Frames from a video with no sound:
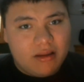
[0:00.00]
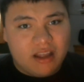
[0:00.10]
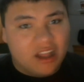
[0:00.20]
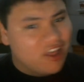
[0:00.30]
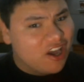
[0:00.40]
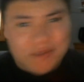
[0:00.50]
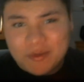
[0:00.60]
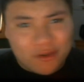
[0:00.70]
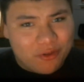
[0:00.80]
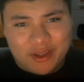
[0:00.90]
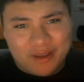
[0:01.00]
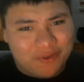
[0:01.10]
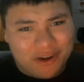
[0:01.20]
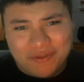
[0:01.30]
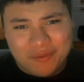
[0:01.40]
A lot of people don't think I'm
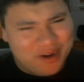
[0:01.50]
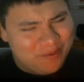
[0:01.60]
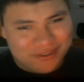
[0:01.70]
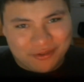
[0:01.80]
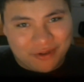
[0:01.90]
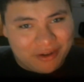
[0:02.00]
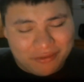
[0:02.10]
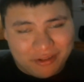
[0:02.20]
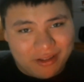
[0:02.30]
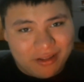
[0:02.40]
grateful, but I'm so grateful.